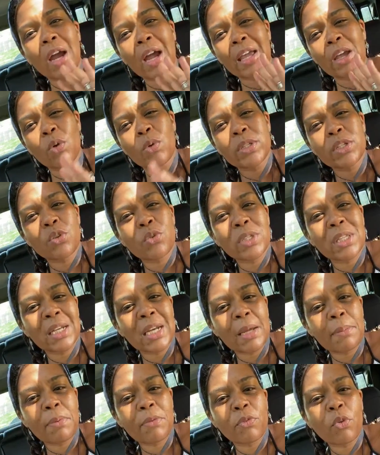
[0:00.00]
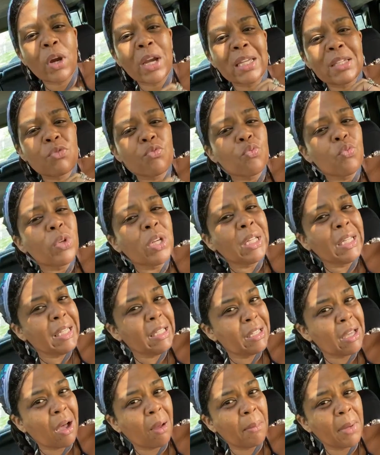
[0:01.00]
I always do it the night before. It's really
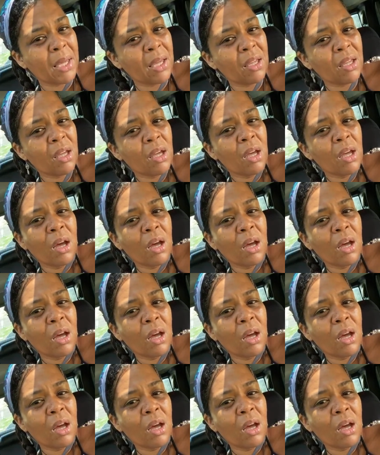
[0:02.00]
yummy.